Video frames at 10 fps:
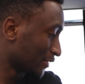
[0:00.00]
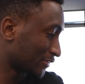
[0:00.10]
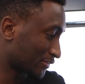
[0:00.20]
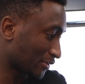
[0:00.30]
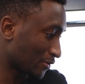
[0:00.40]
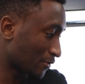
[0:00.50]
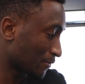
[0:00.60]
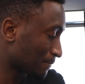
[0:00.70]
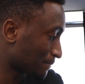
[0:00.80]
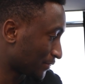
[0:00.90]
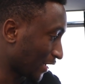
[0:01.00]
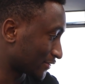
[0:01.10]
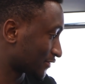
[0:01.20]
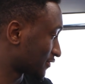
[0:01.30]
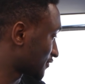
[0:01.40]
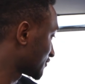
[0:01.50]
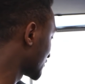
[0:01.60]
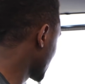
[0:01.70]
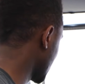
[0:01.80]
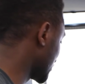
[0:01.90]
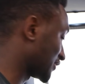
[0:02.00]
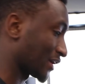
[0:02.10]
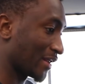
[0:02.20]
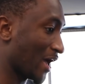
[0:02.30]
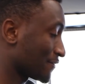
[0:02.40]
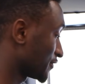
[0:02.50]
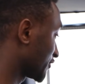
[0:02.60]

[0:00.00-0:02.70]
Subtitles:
So that's the second half